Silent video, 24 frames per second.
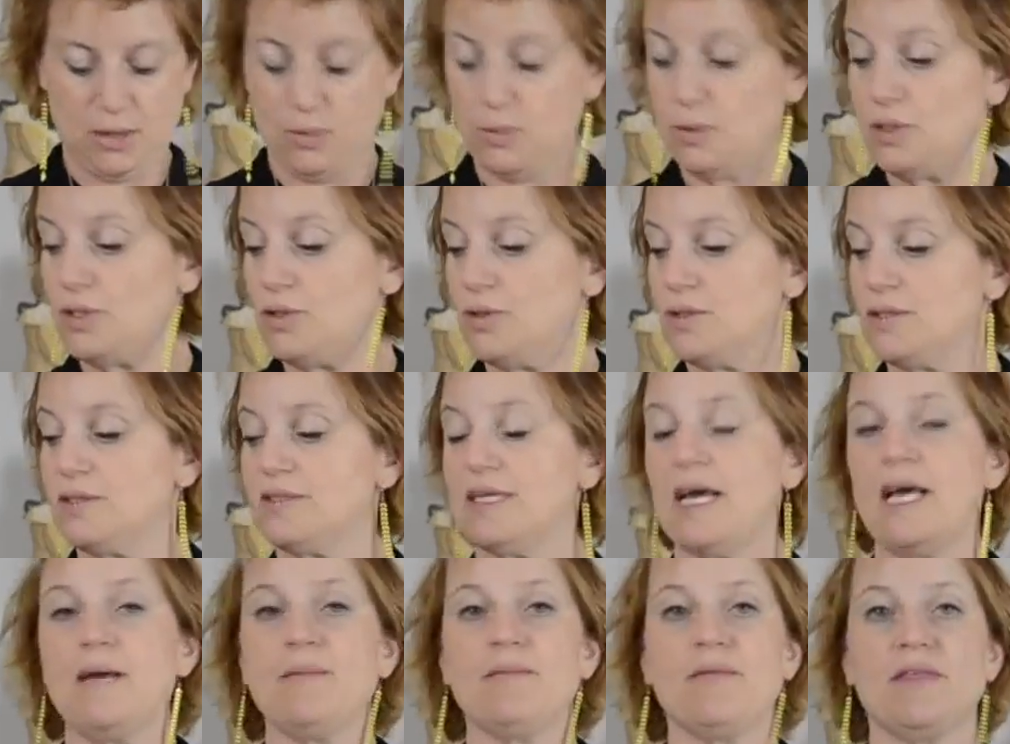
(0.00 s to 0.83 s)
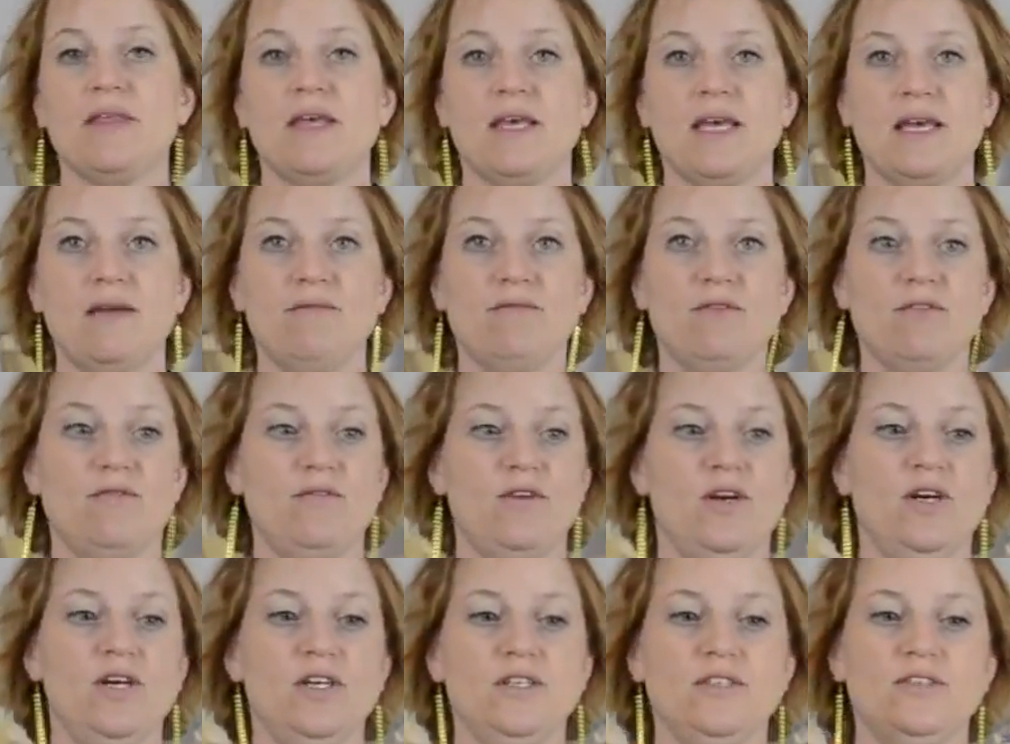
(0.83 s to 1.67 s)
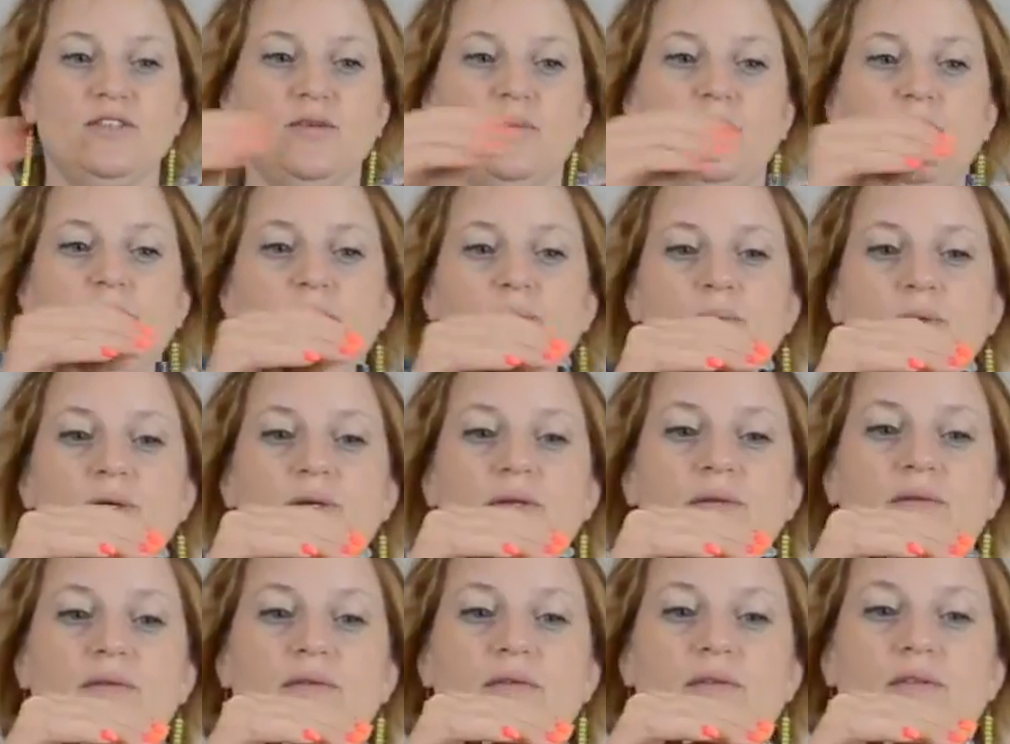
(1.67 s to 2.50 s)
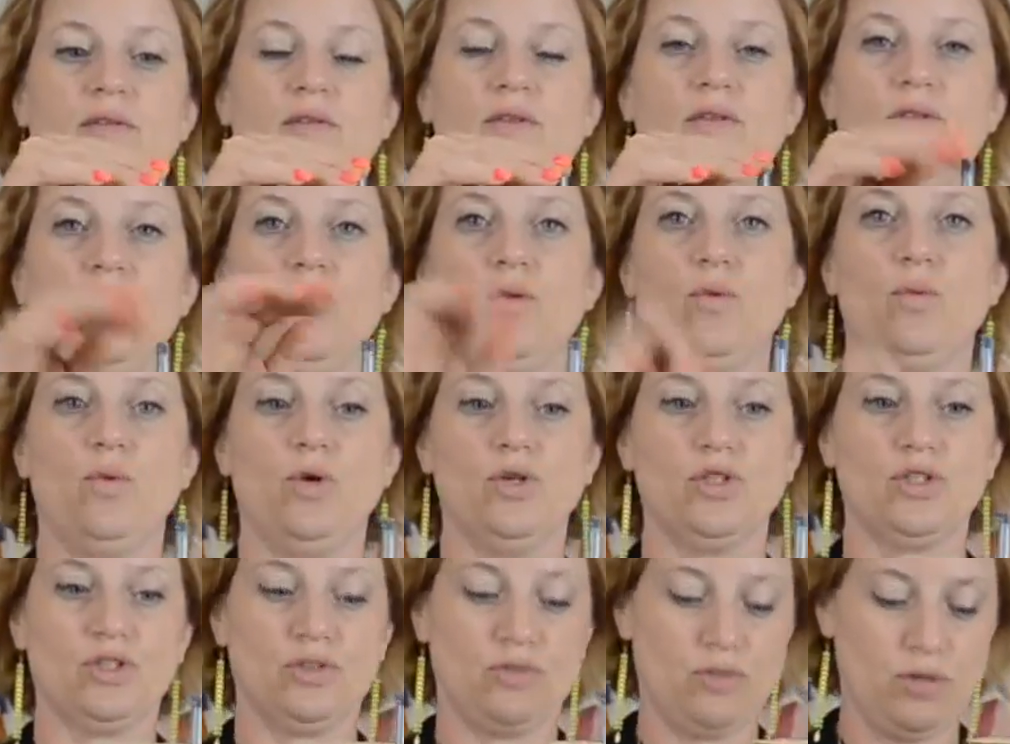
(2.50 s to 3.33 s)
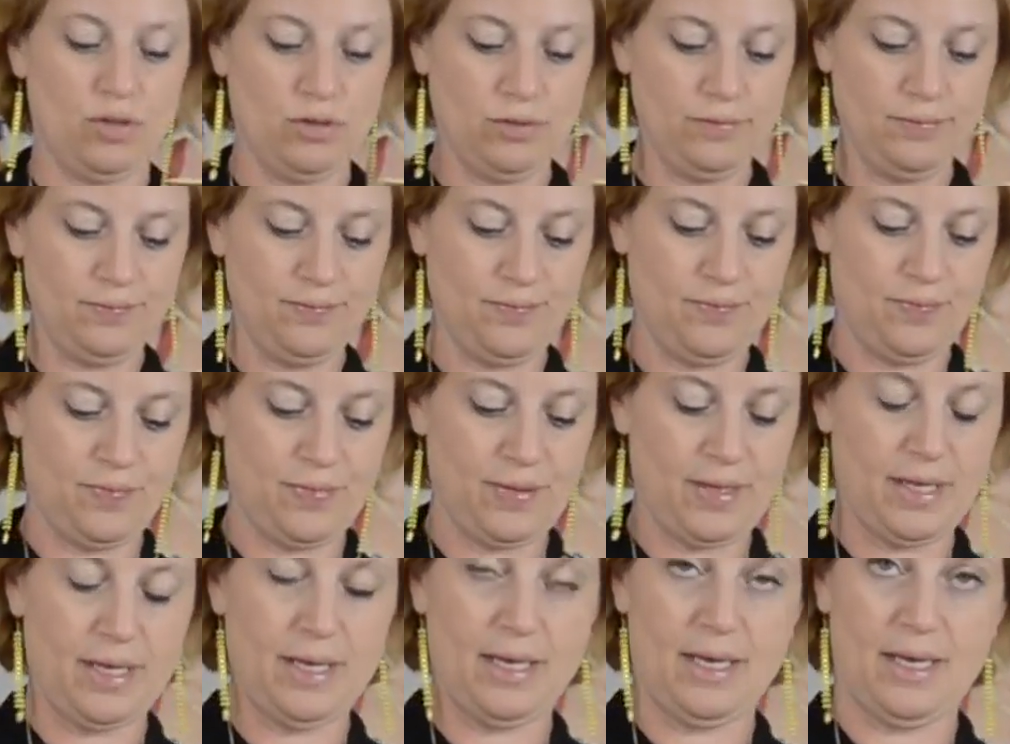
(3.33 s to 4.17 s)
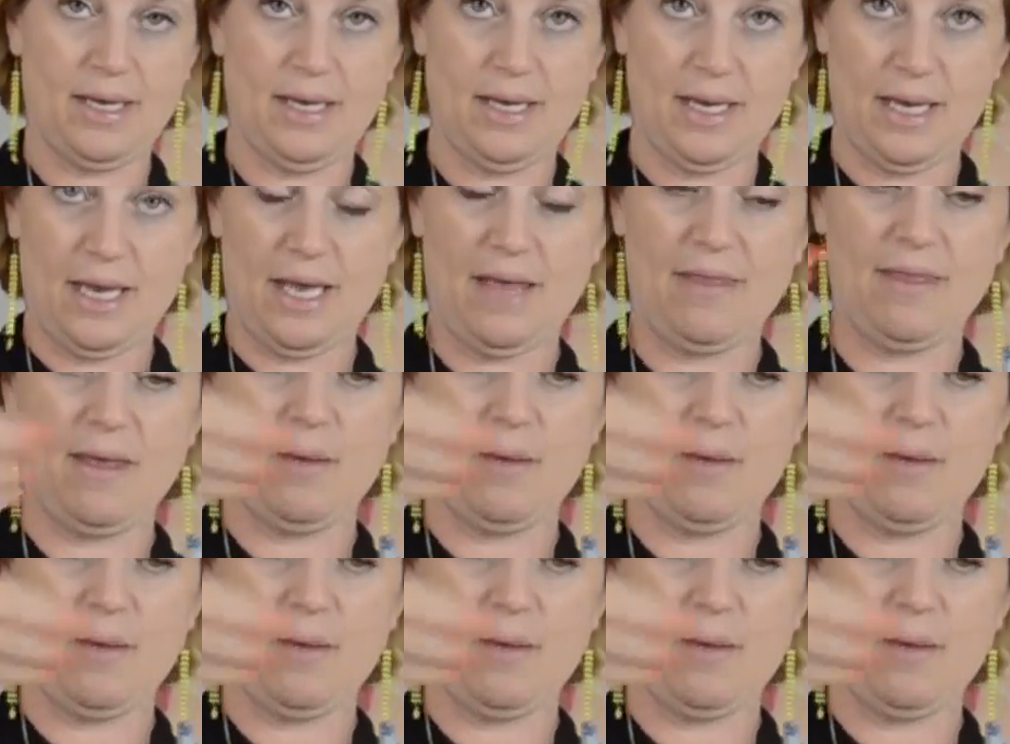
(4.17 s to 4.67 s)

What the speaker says: We do the same thing in reverse. So we put the washer on, and